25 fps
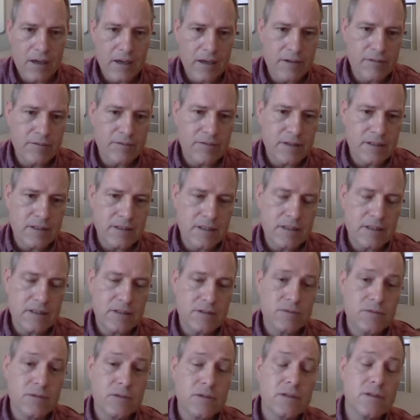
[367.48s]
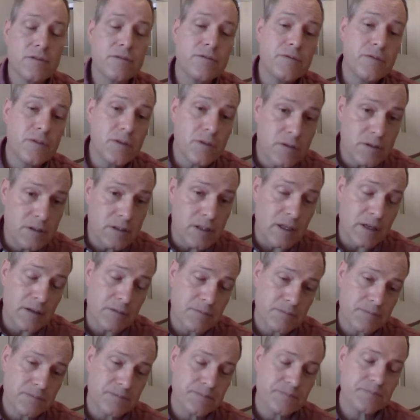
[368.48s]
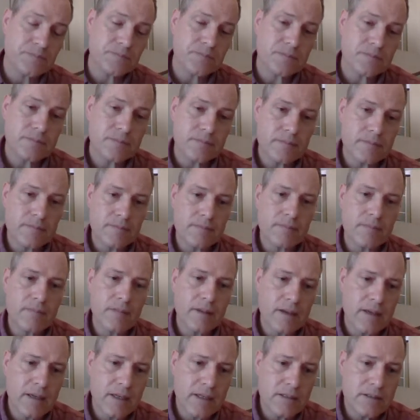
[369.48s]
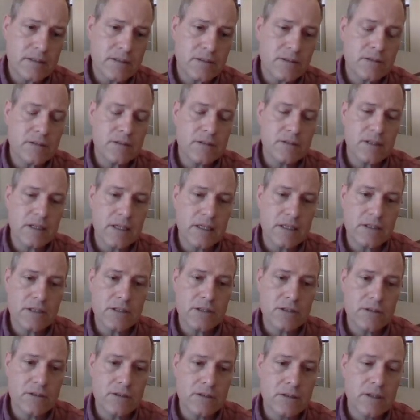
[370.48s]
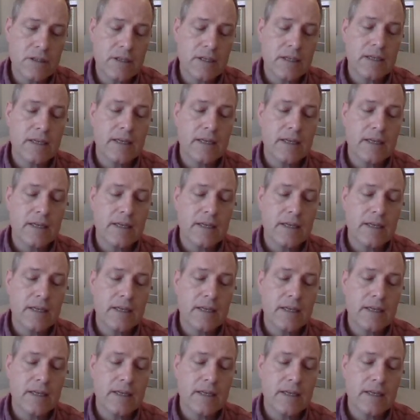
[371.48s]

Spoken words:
envisage for the future is to issue